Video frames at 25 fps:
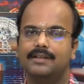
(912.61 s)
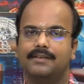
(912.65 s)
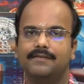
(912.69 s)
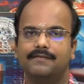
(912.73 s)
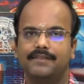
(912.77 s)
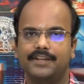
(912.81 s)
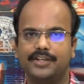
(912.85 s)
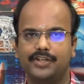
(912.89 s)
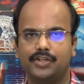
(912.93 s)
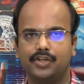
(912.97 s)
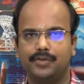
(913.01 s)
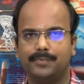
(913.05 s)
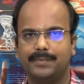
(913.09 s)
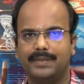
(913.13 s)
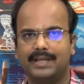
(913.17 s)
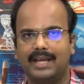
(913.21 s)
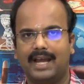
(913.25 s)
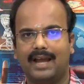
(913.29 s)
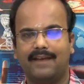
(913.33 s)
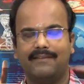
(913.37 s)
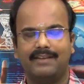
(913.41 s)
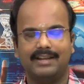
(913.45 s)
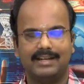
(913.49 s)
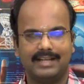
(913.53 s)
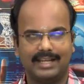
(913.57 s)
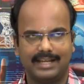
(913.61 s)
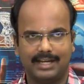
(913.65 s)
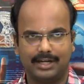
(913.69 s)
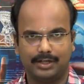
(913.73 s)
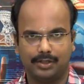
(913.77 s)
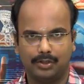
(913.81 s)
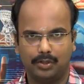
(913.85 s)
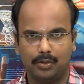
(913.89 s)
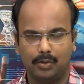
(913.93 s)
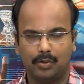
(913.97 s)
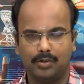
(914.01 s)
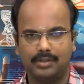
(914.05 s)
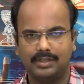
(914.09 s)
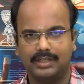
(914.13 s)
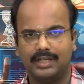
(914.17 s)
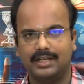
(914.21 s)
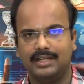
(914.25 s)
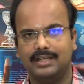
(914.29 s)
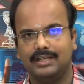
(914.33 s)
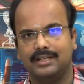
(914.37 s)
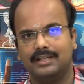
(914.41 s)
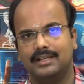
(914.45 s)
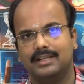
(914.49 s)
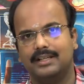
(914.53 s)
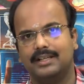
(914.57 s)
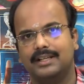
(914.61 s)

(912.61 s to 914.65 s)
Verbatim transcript: we should be having like a total